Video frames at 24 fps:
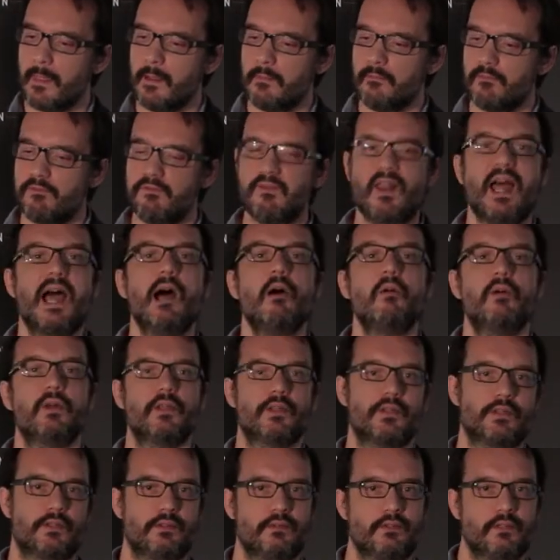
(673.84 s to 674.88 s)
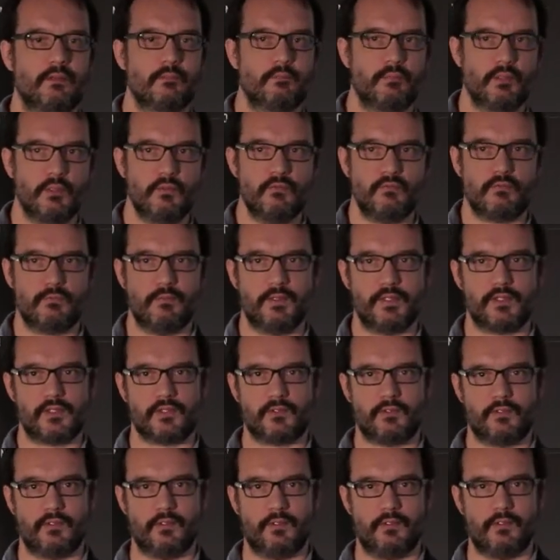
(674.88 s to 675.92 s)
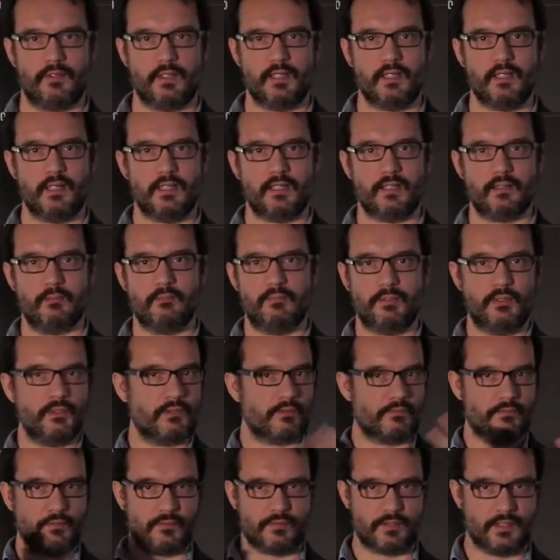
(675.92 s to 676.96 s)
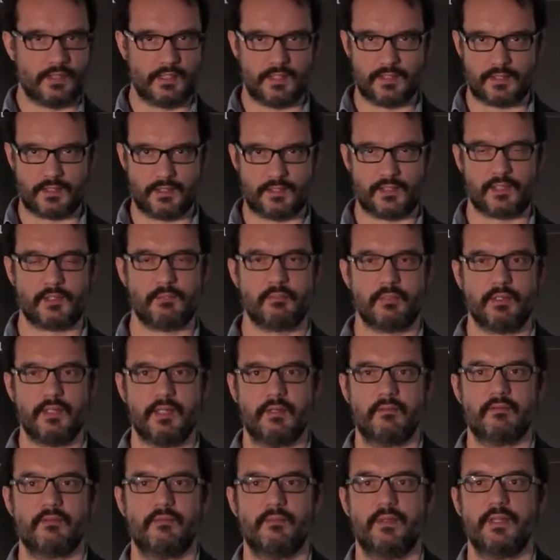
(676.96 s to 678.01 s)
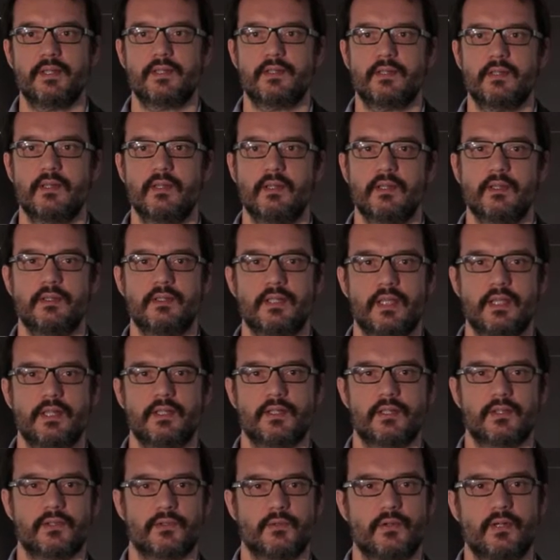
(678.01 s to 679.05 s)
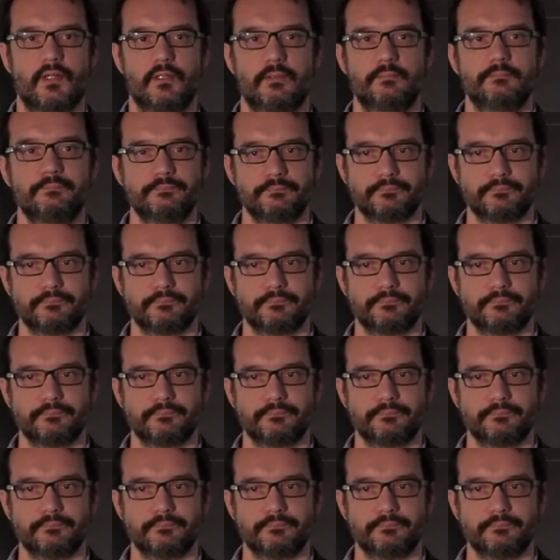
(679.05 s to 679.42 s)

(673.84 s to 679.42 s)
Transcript: flowers that bloom from this soil. They're like the beautiful things that spring from this data soil.